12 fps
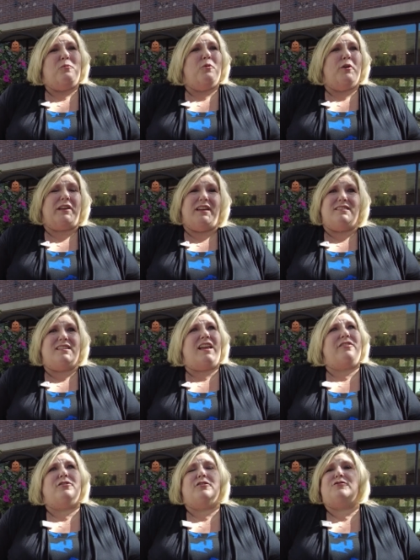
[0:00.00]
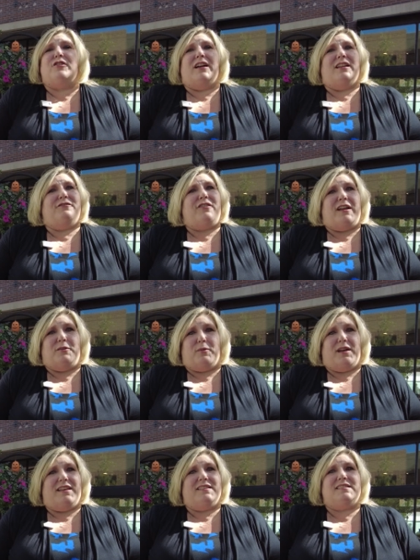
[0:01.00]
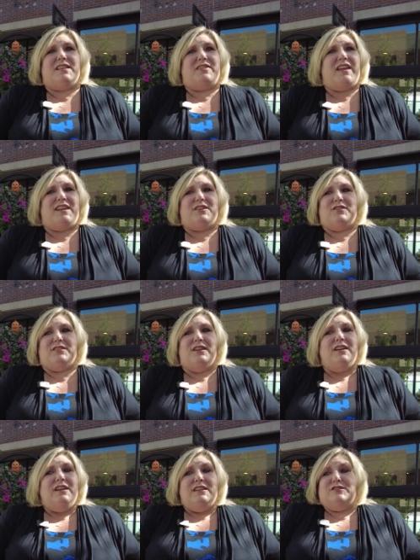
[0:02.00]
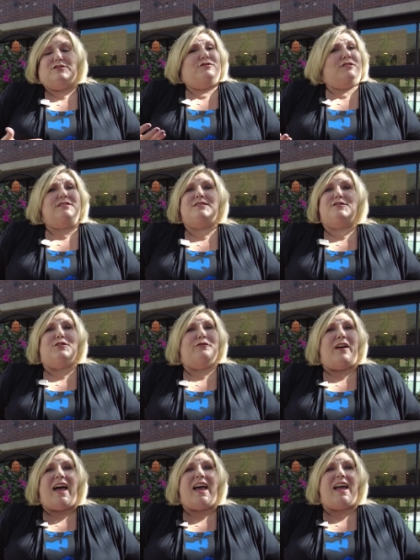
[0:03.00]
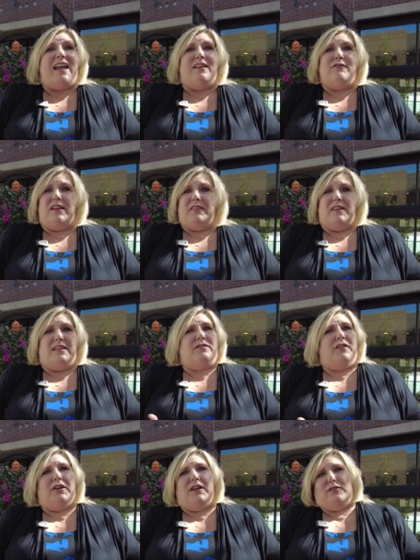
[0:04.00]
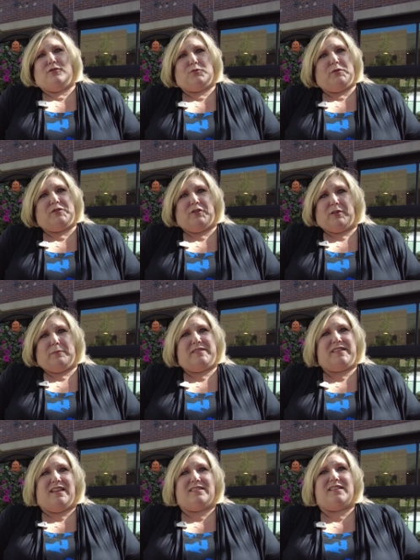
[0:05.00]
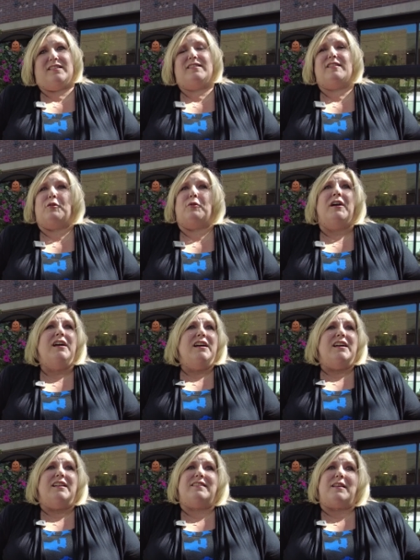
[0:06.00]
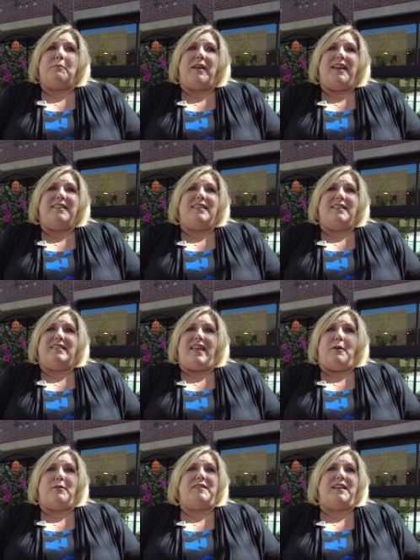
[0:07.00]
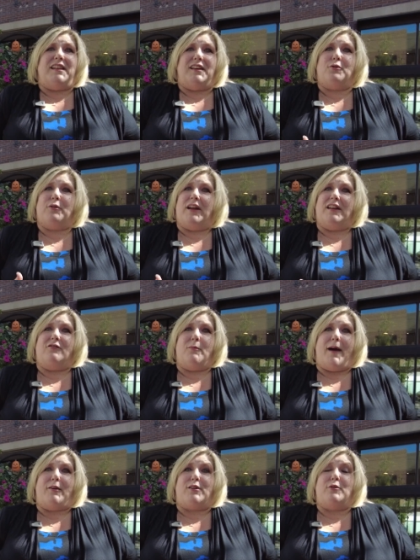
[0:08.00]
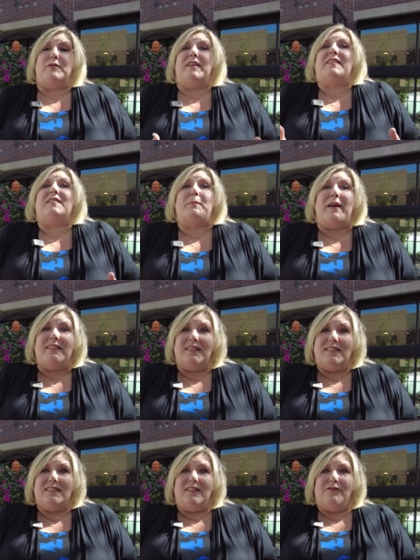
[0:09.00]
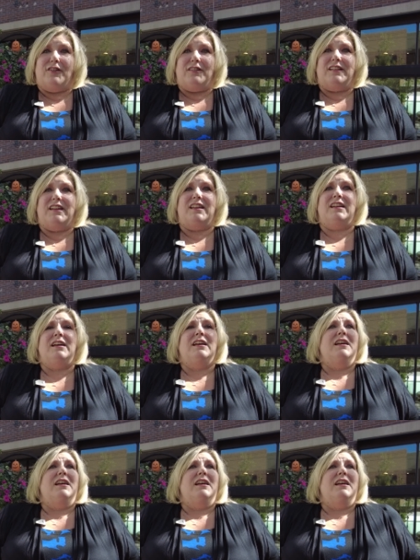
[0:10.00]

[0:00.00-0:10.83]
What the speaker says: working together to try and find ways that they could just survive in these very unusual circumstances. So in some cases that was getting creative about using spaces differently,